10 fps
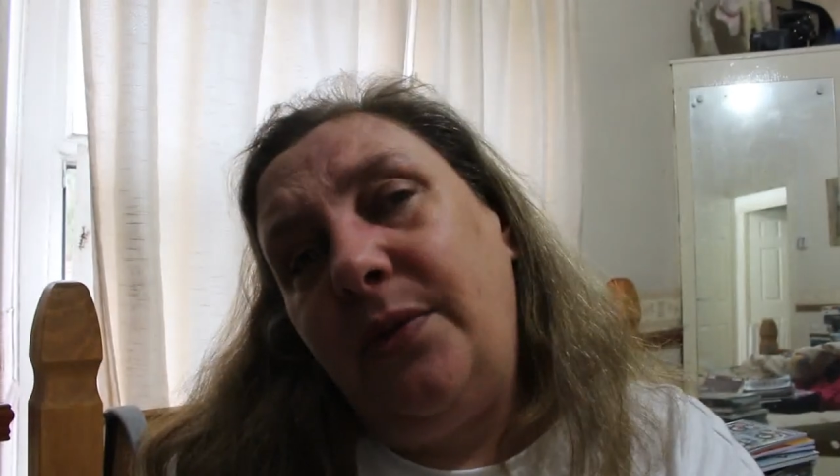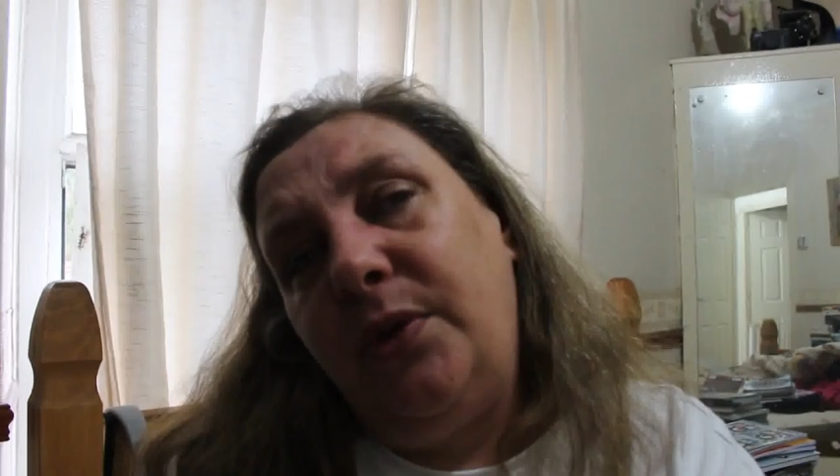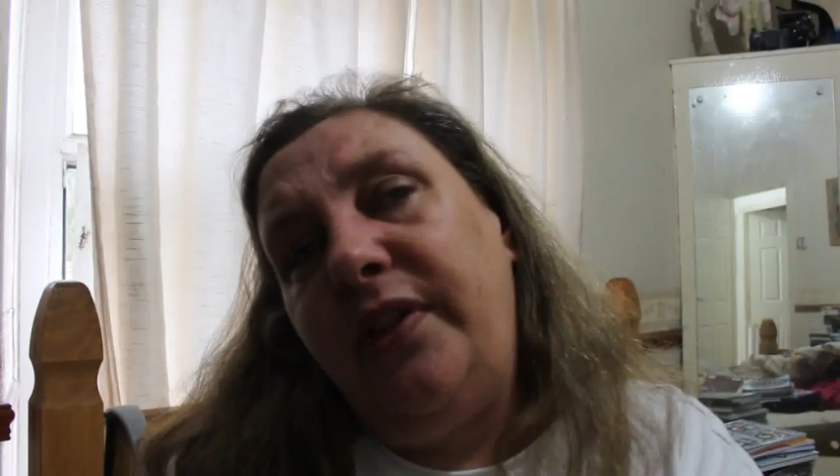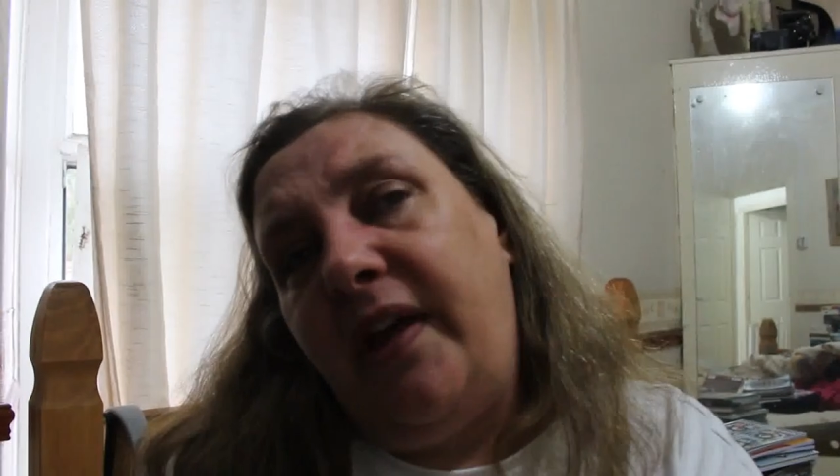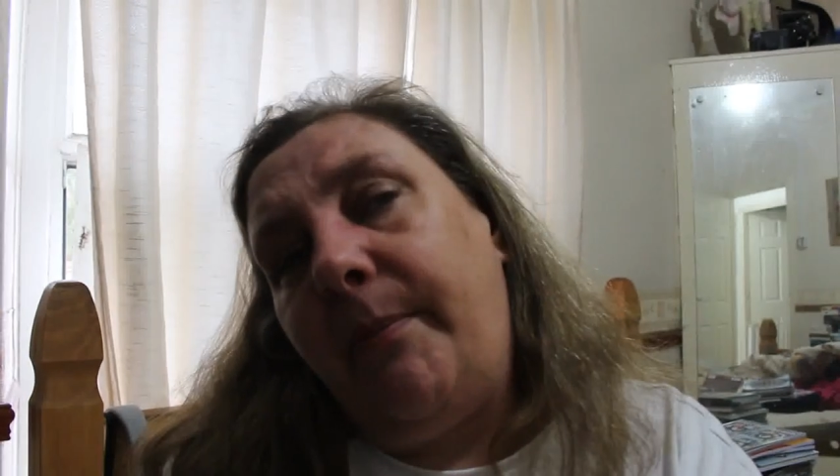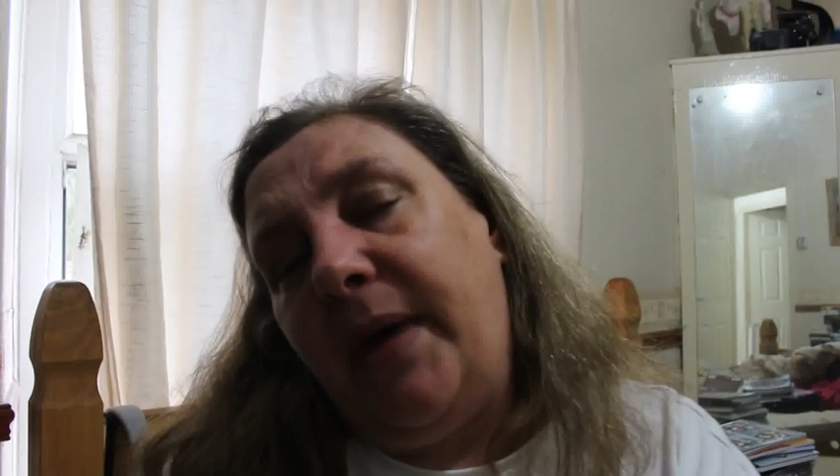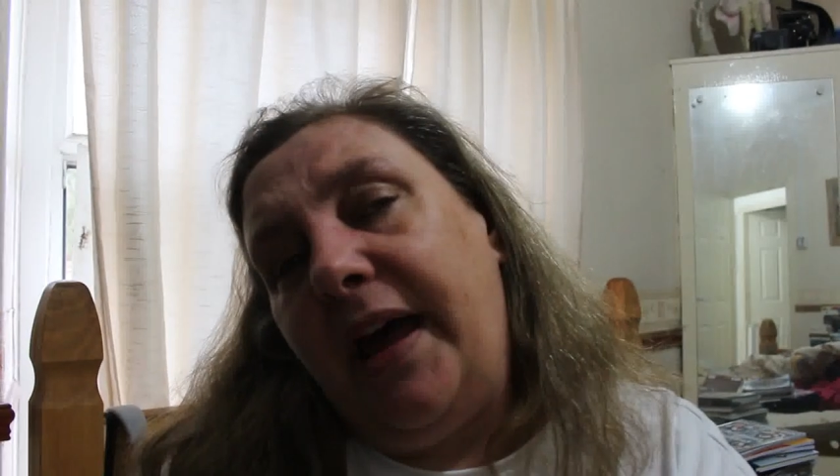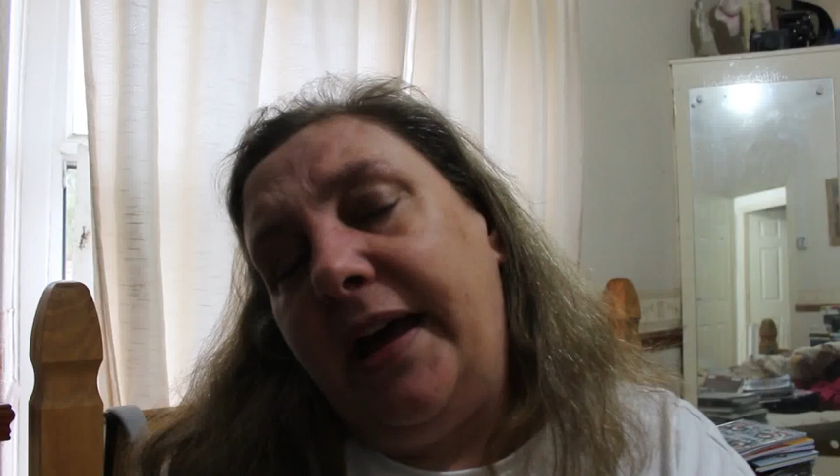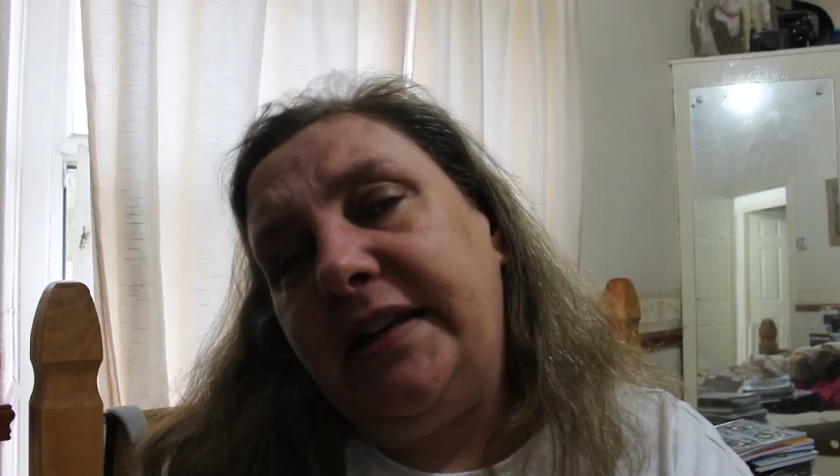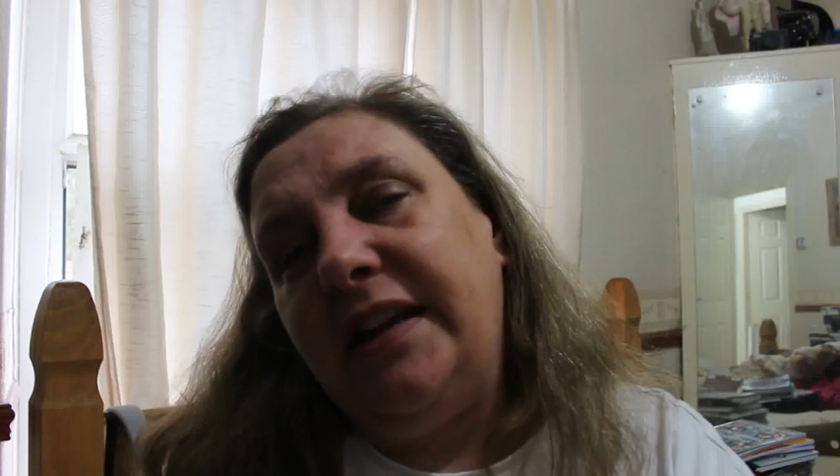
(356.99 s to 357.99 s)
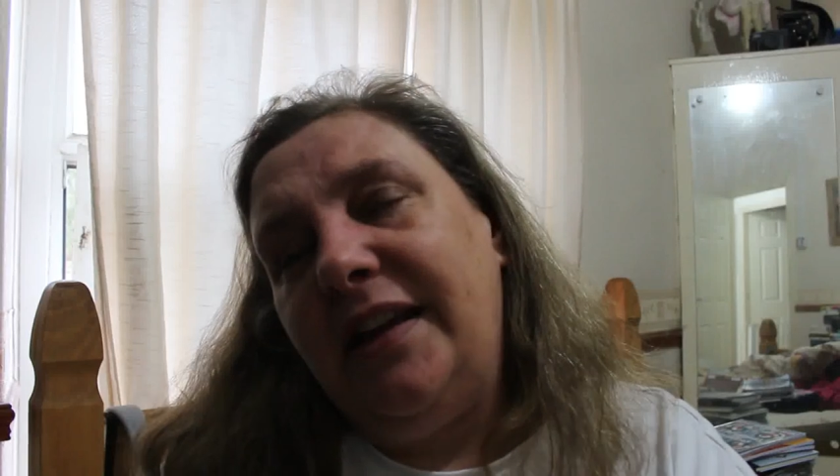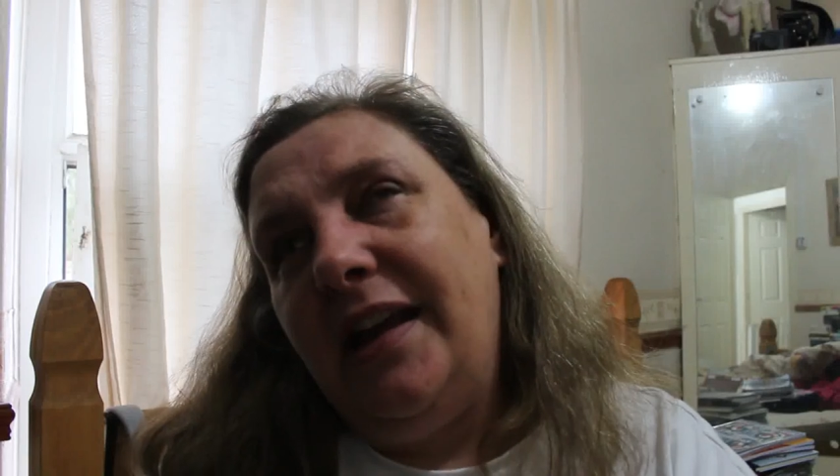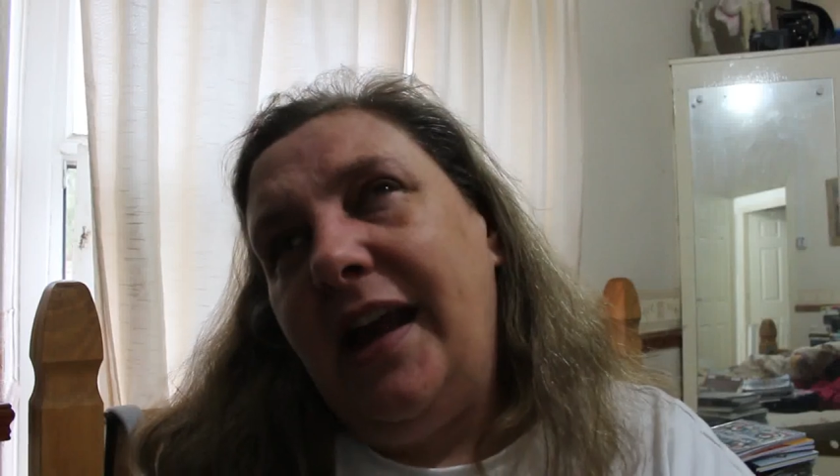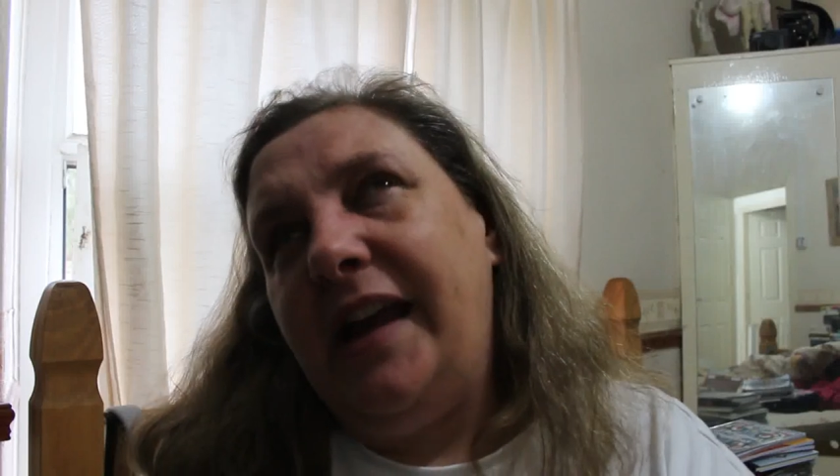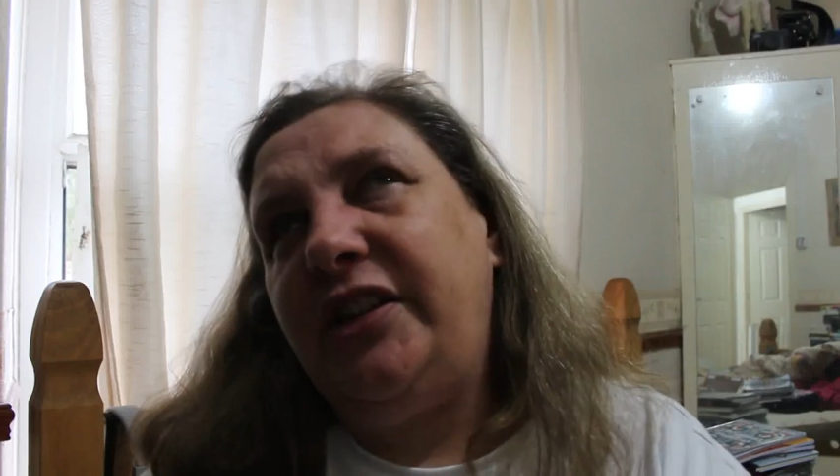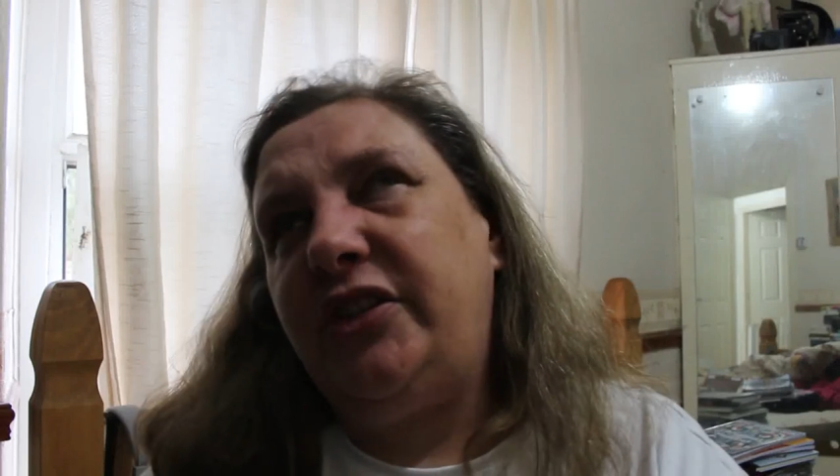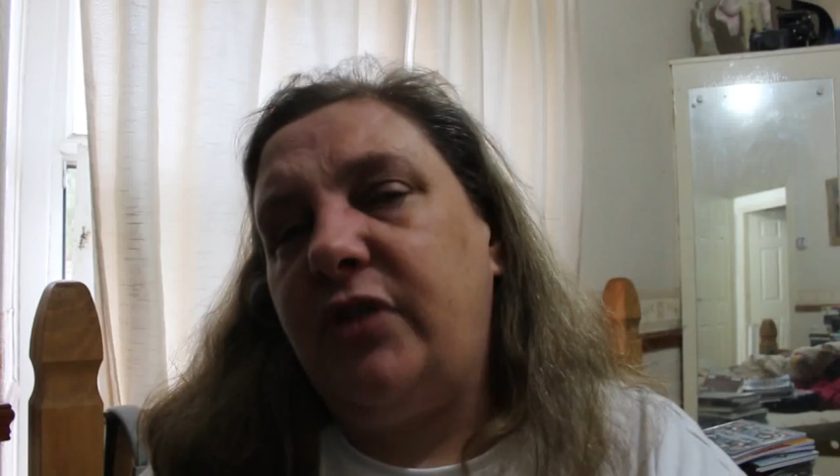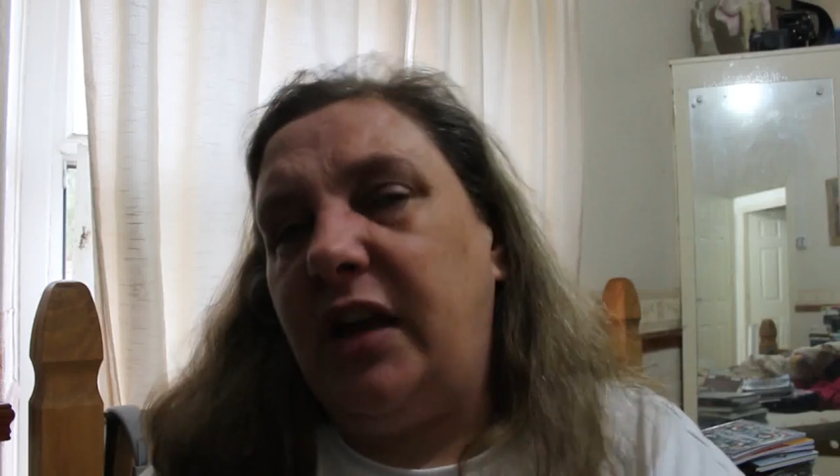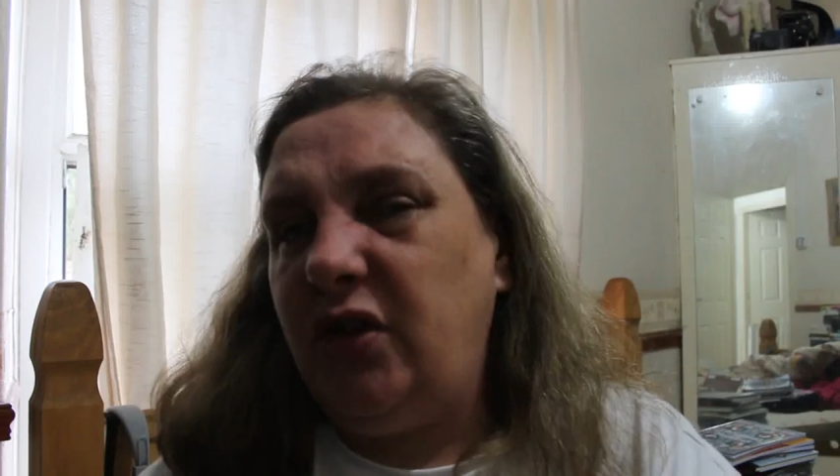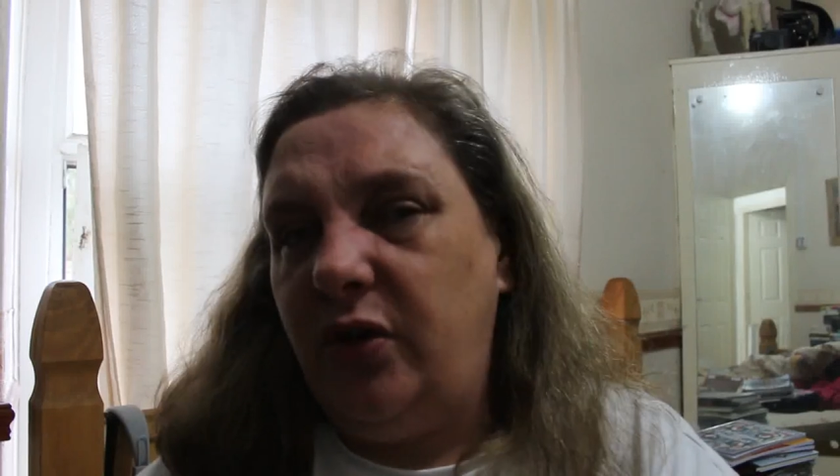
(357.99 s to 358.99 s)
It wasn't that bad. It just dragged